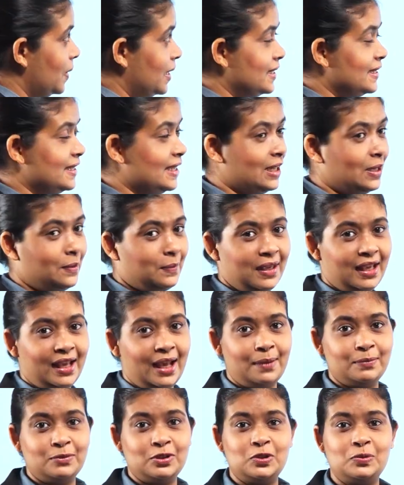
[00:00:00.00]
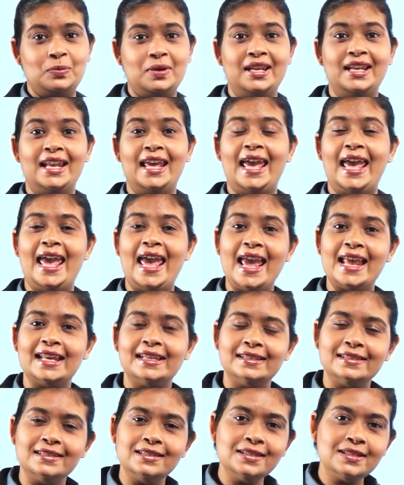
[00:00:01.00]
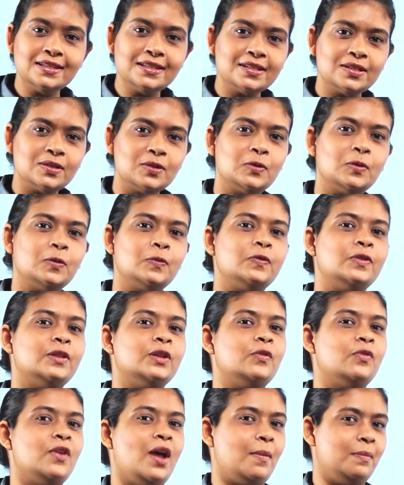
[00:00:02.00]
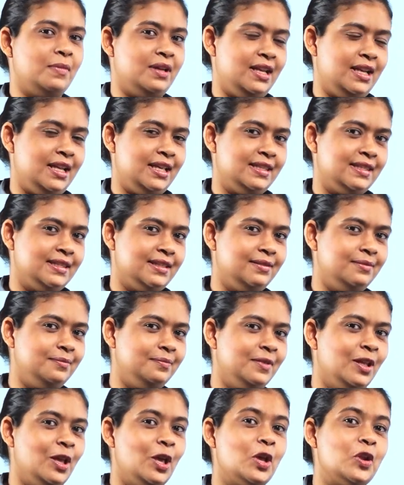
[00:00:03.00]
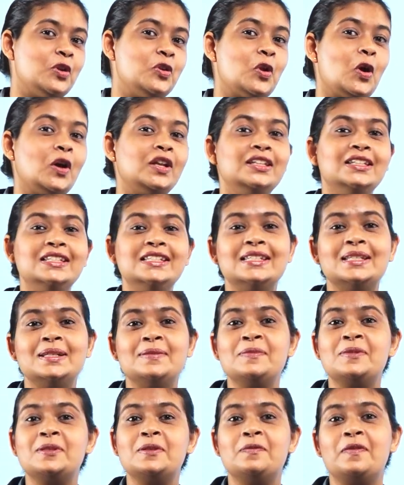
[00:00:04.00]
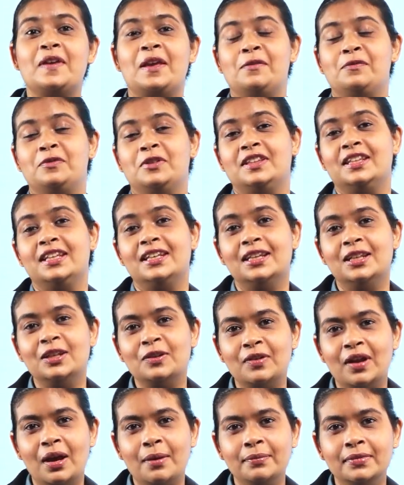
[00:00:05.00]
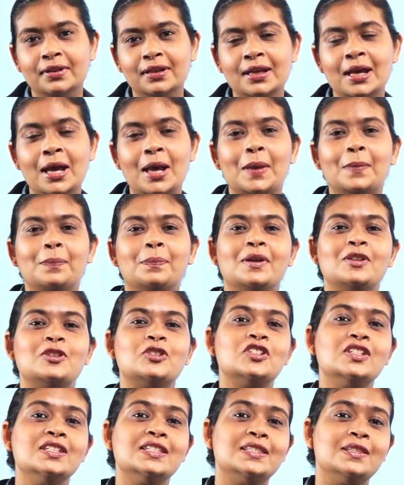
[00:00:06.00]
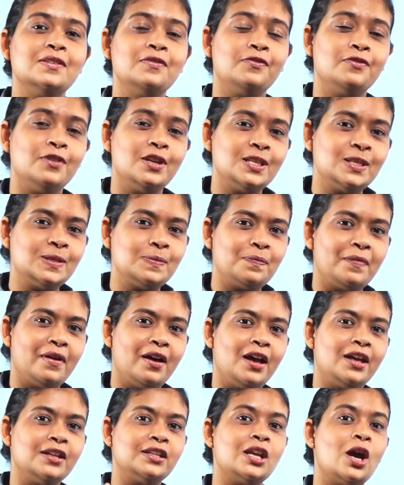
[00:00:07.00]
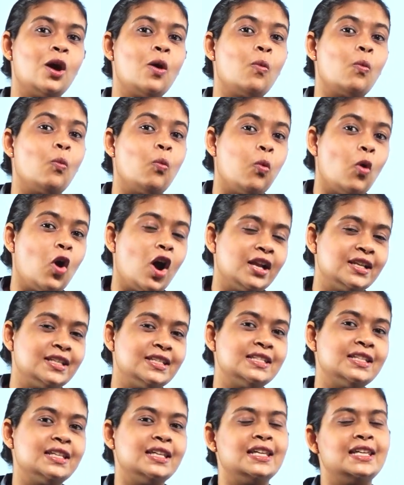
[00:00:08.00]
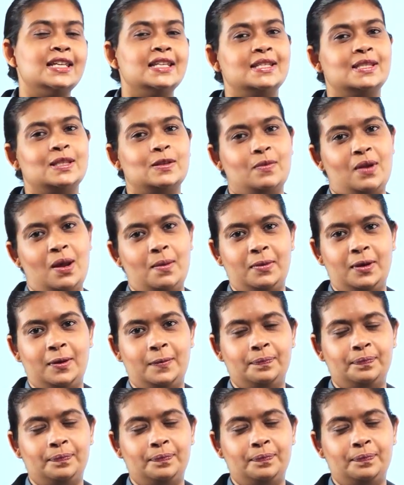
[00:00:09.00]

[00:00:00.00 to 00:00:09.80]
basically we come to an end of the grammar lesson, not in terms of everything in grammar, but just the first part, what is grammar?